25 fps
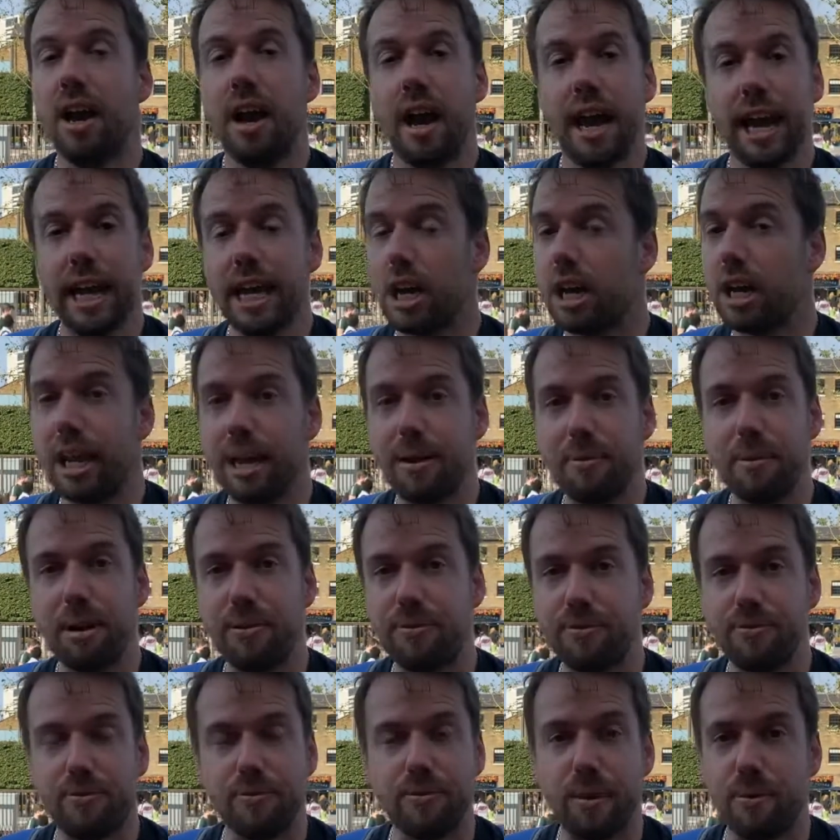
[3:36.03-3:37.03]
Equally with
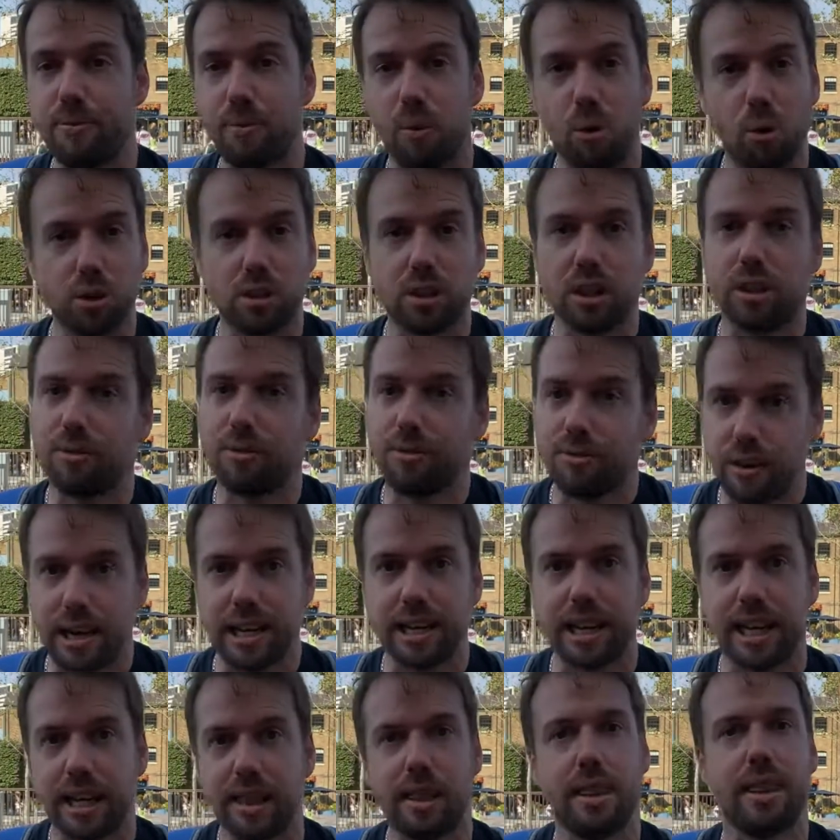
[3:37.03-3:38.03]
water and
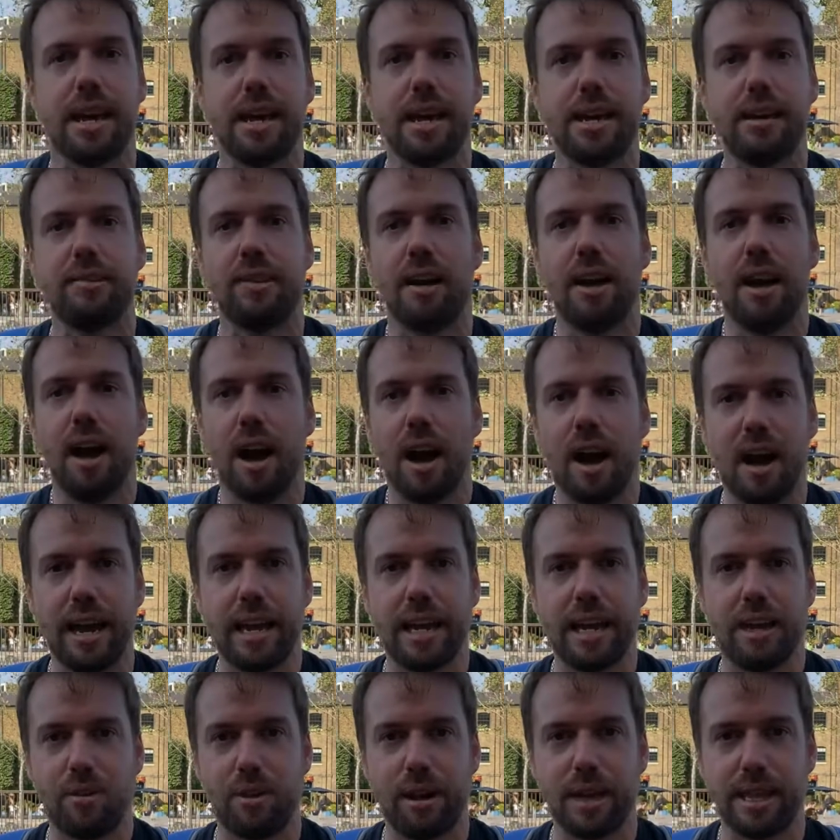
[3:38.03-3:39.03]
flooding and things,
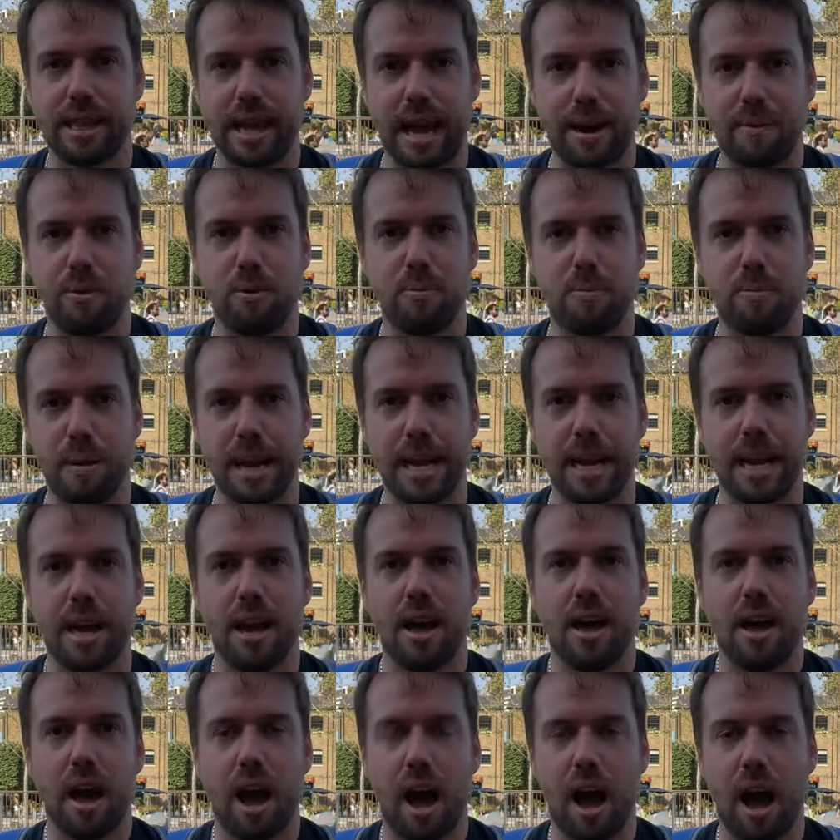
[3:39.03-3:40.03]
equally there will be
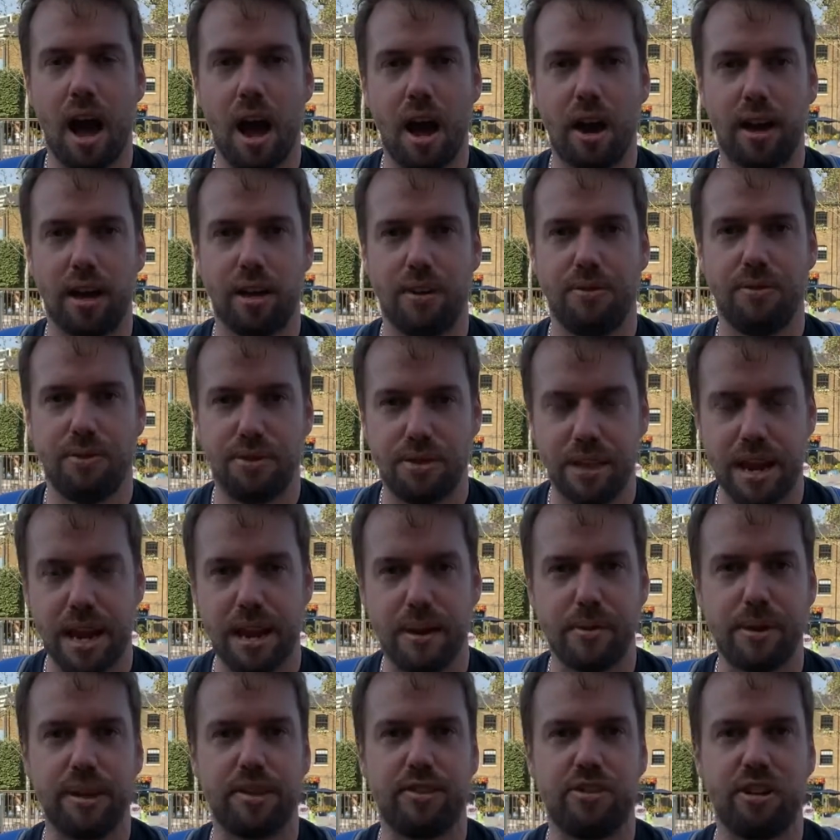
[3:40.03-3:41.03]
kind of
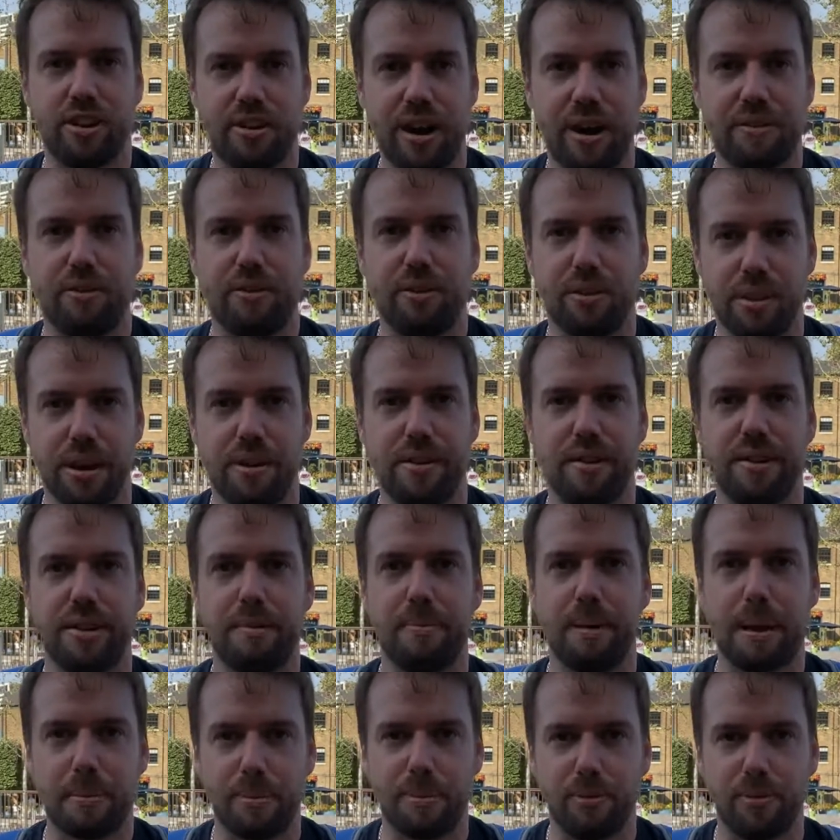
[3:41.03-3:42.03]
theories, geographical theories that
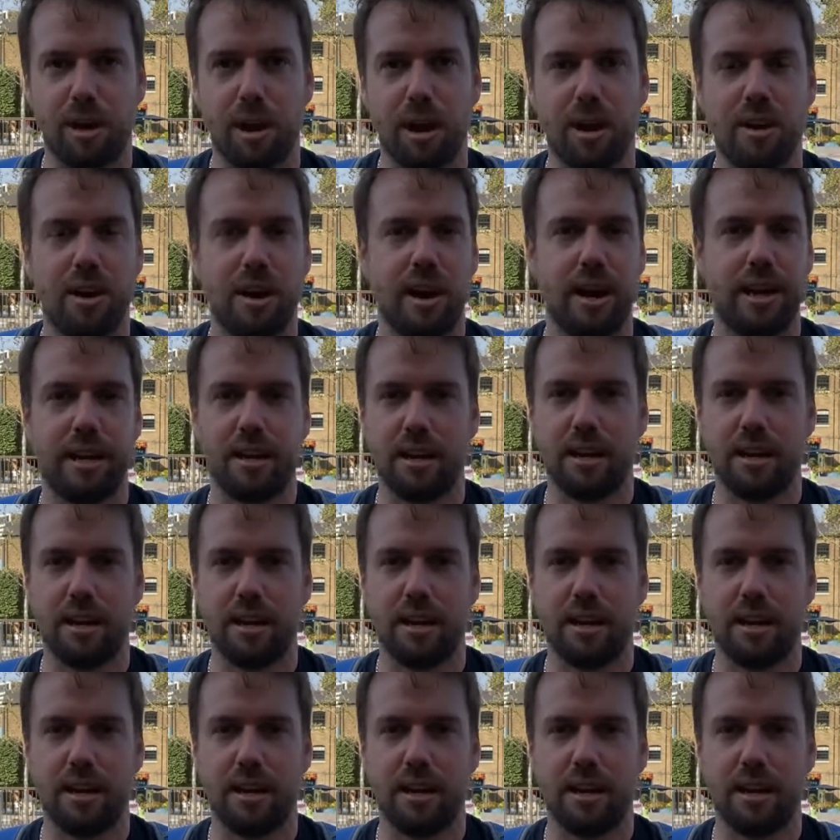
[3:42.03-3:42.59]
people follow, like